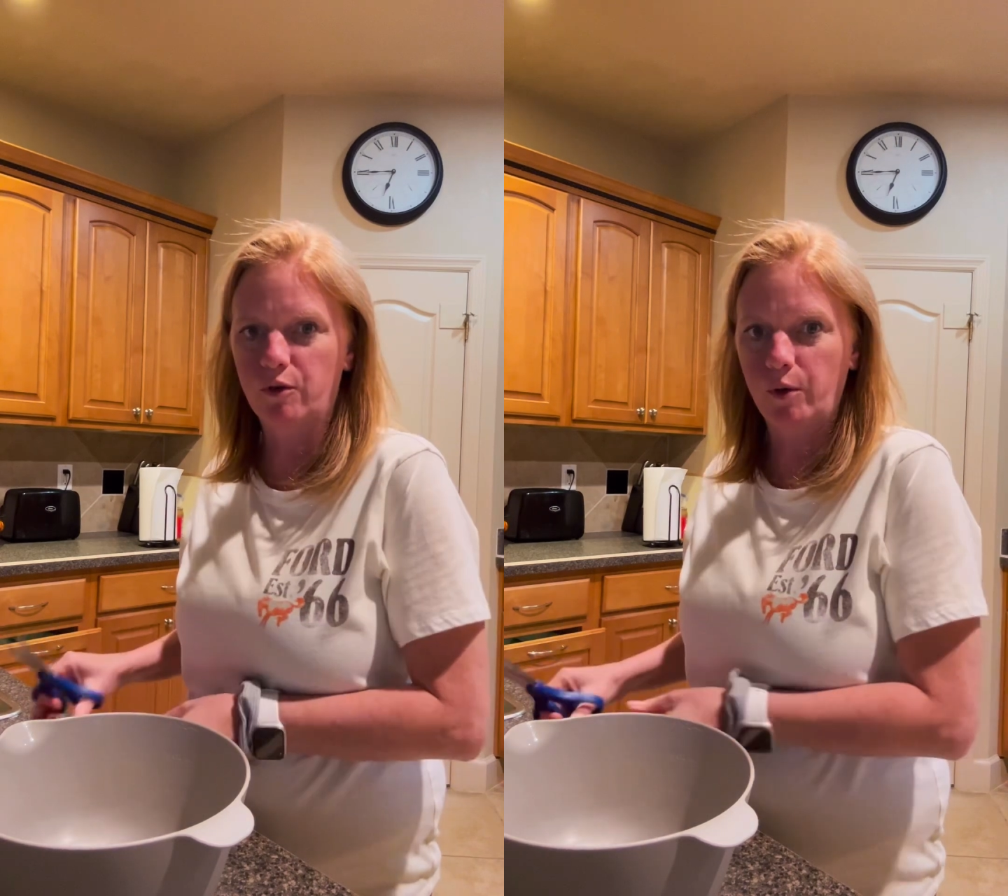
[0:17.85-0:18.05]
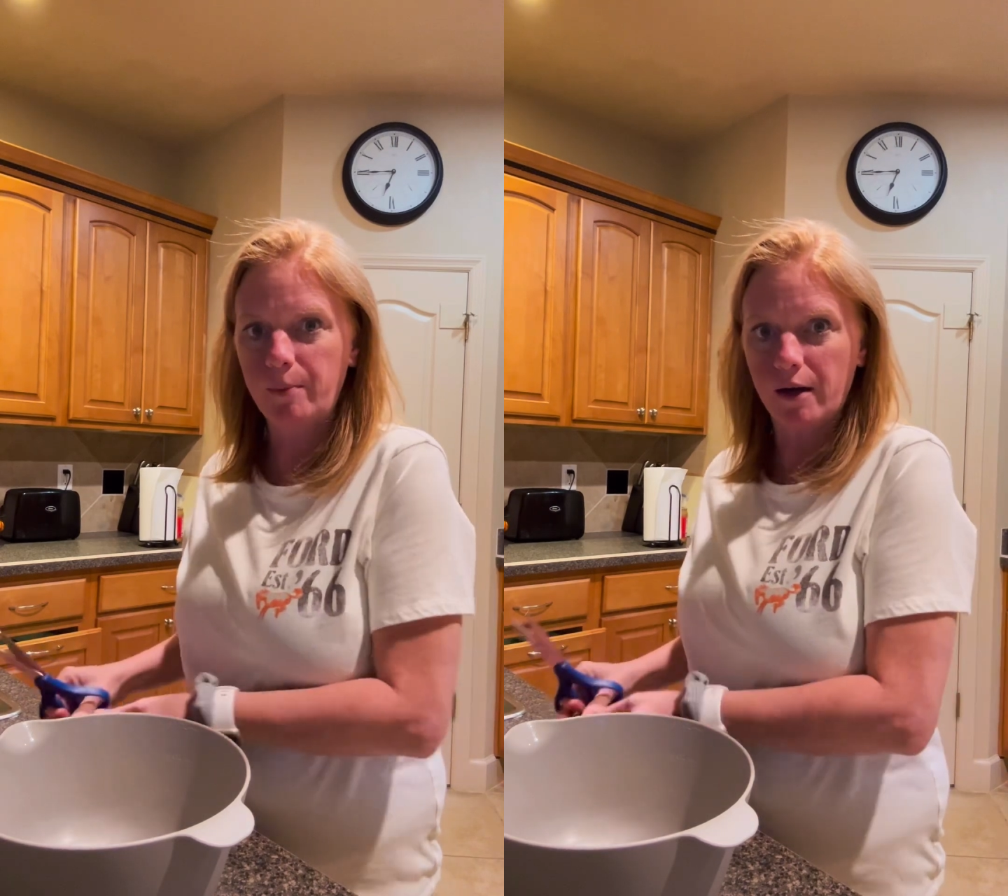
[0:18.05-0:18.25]

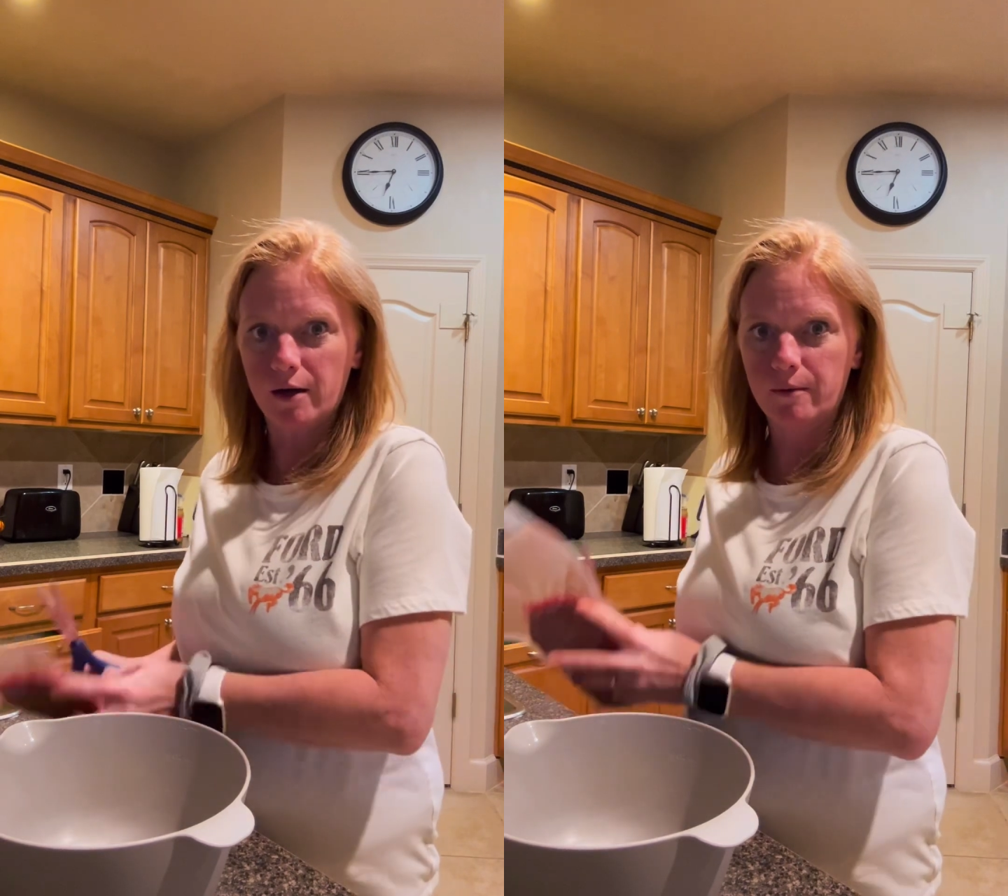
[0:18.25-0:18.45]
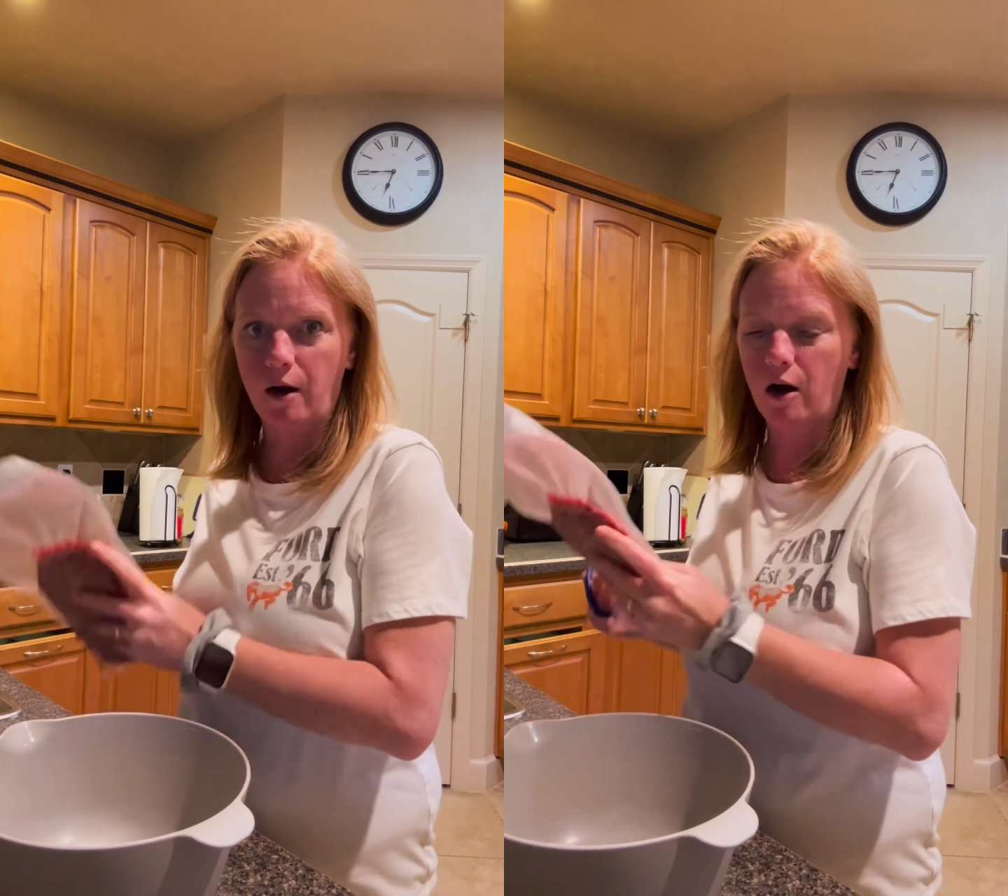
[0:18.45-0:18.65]
we buy
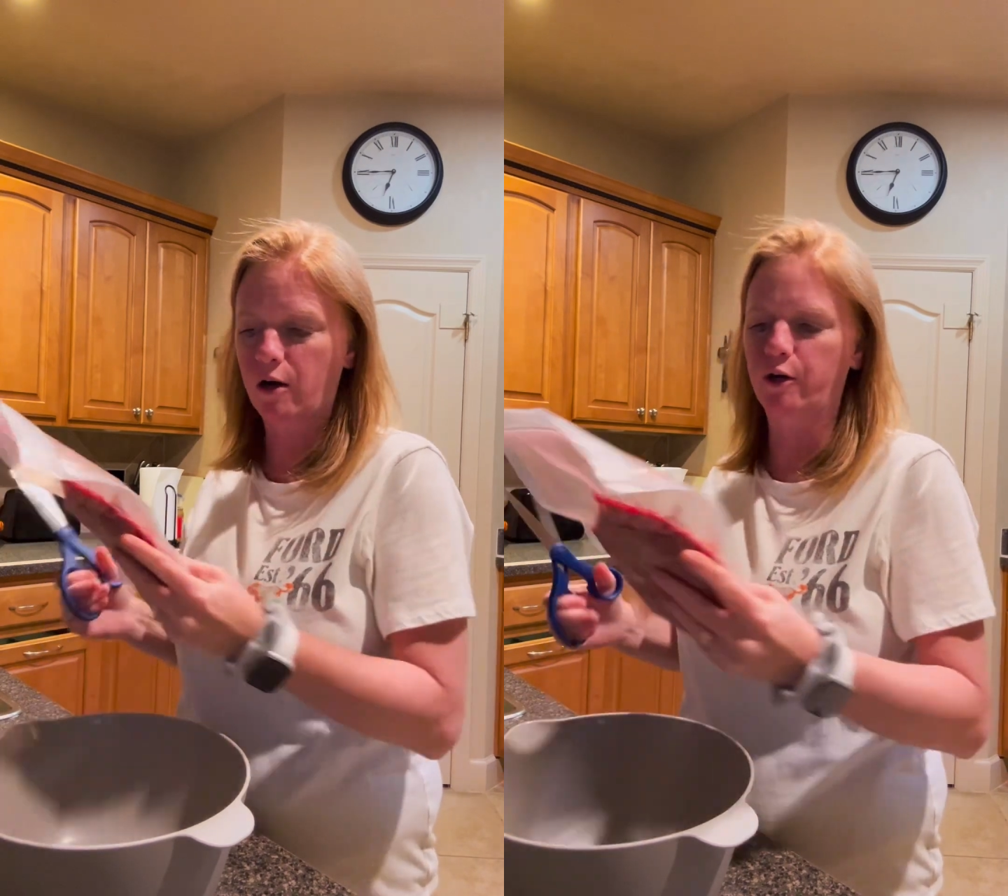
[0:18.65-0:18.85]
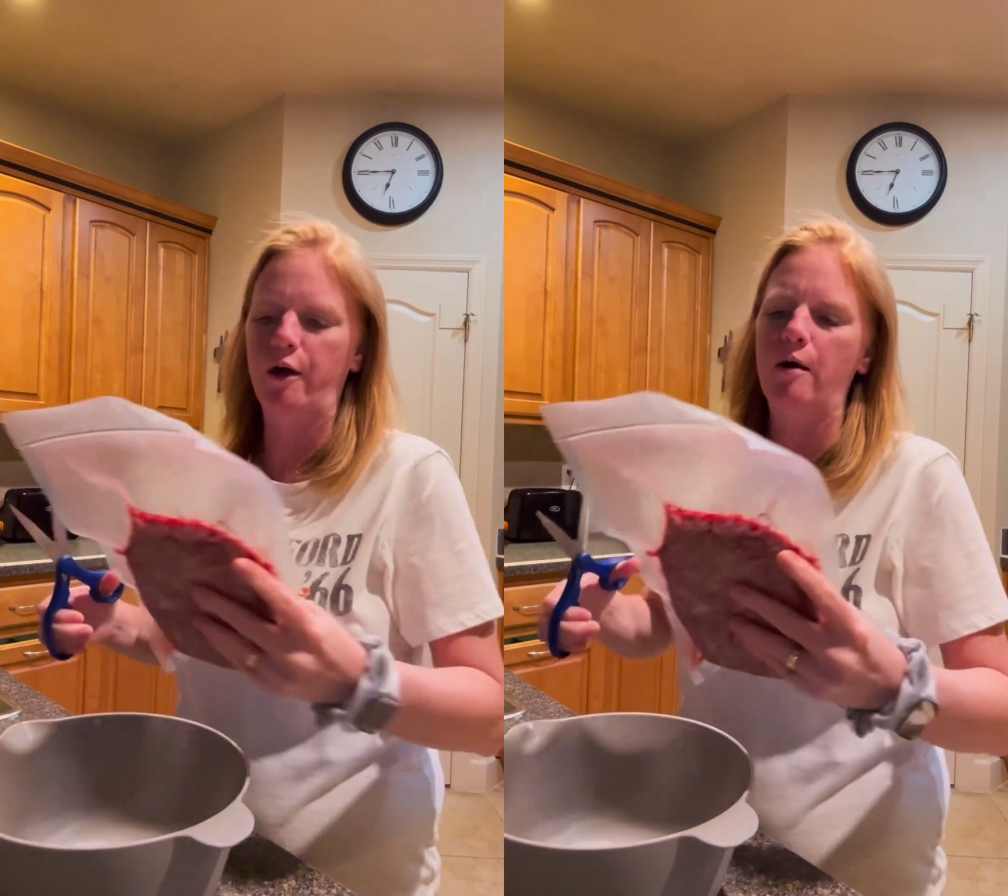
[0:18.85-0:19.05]
our
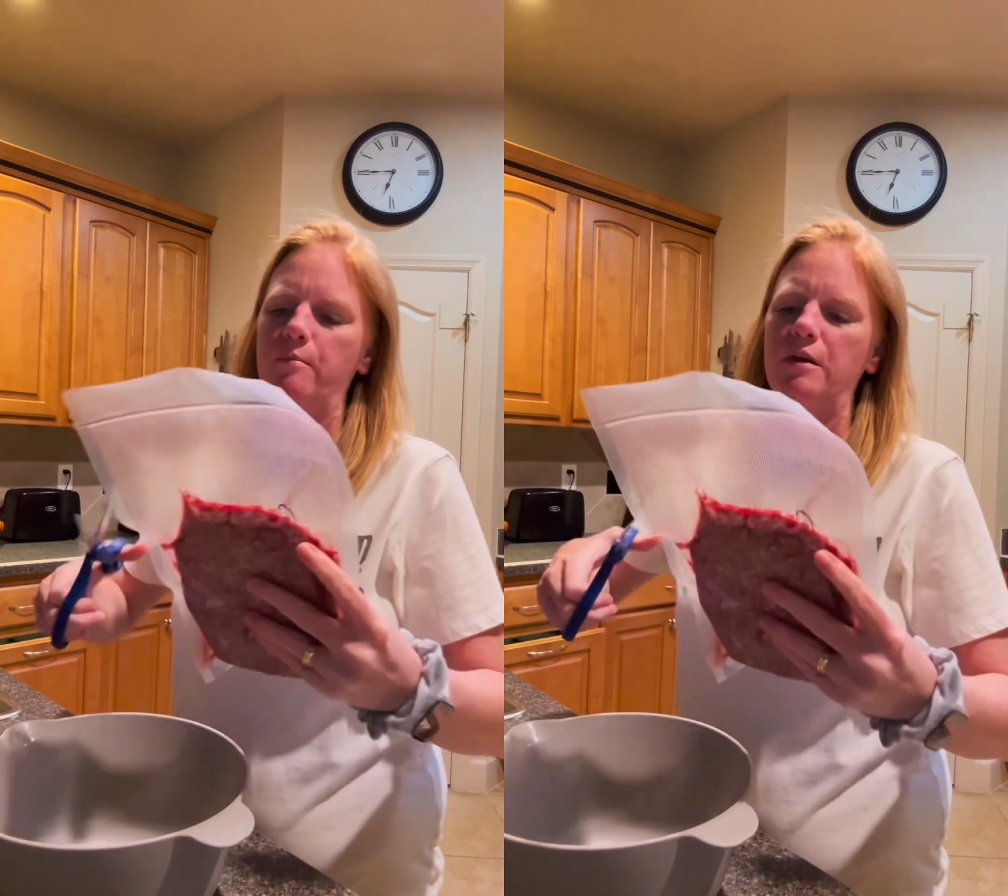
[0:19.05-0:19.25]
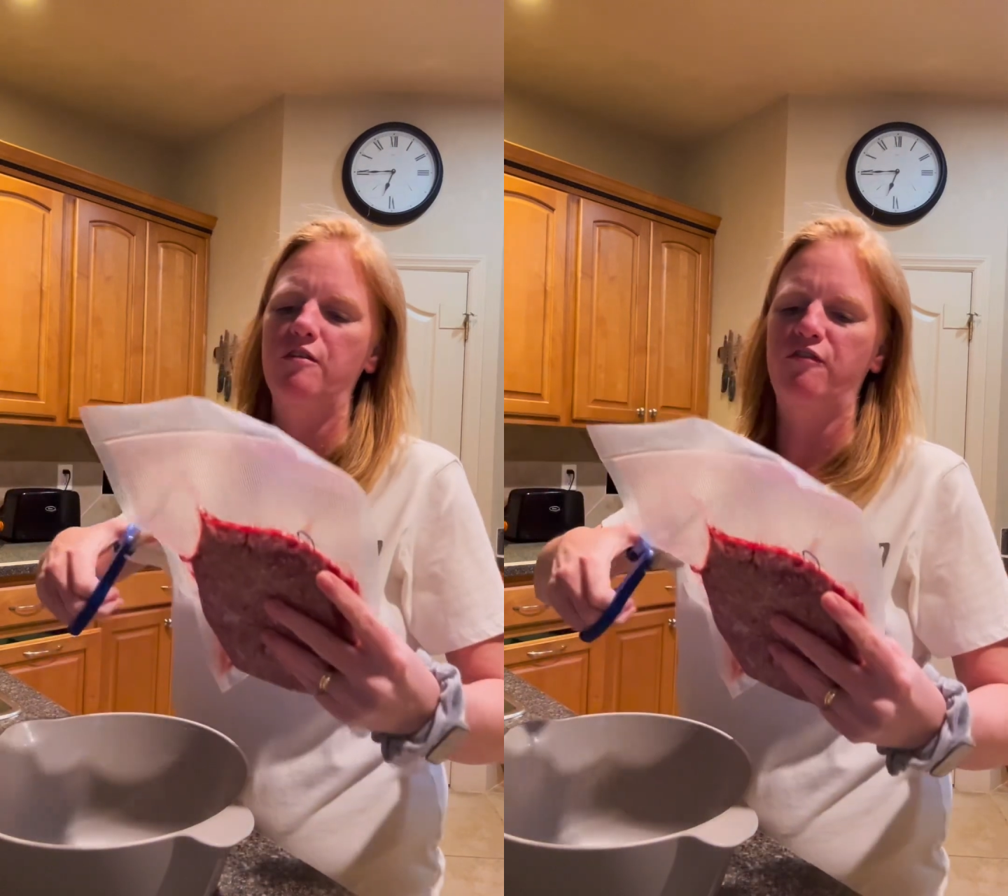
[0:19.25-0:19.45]
ground
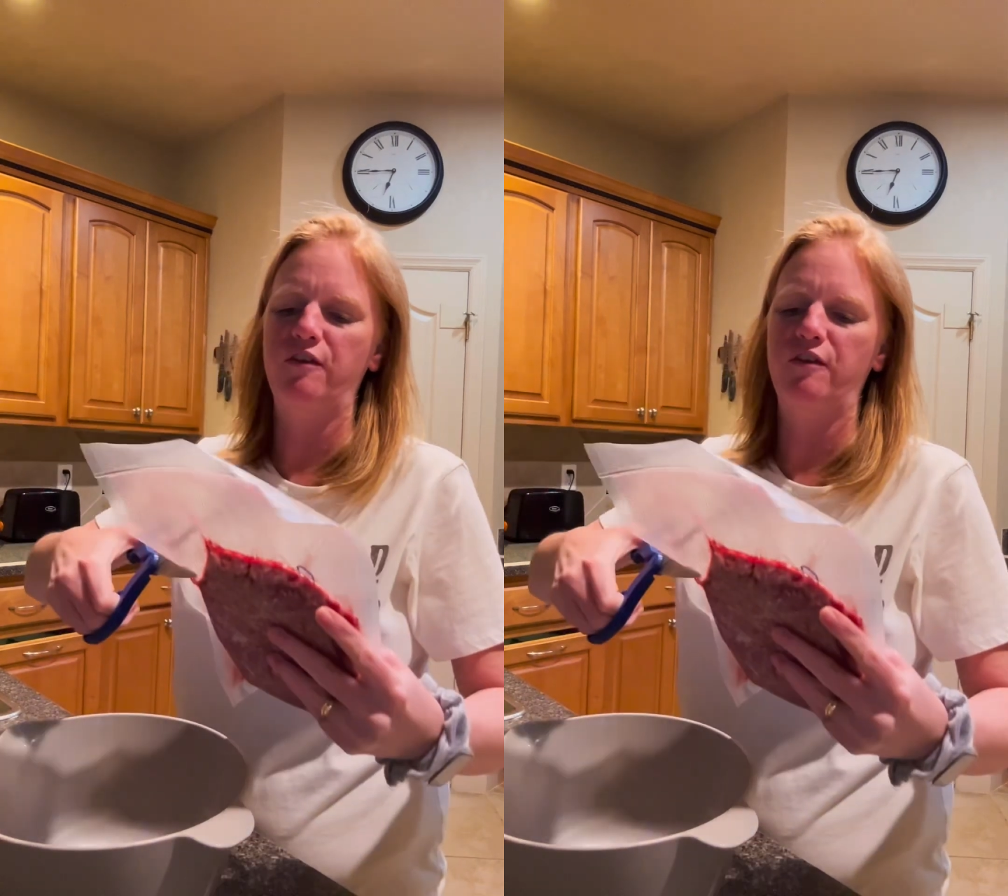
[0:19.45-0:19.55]
beef